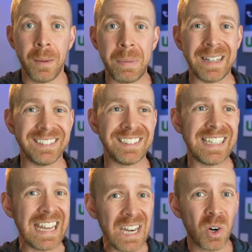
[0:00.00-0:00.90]
but
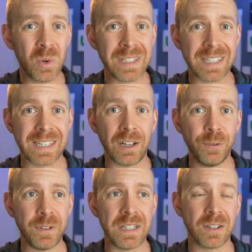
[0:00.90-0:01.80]
keto
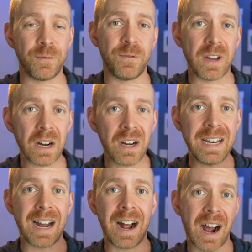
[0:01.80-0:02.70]
itself is a
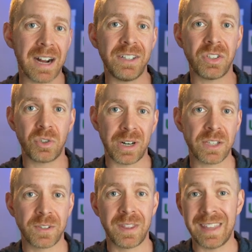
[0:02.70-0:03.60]
very high
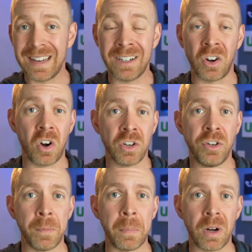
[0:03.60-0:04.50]
stress thing on
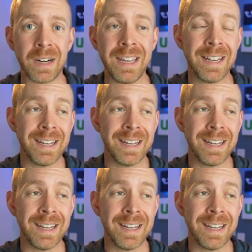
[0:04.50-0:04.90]
your body,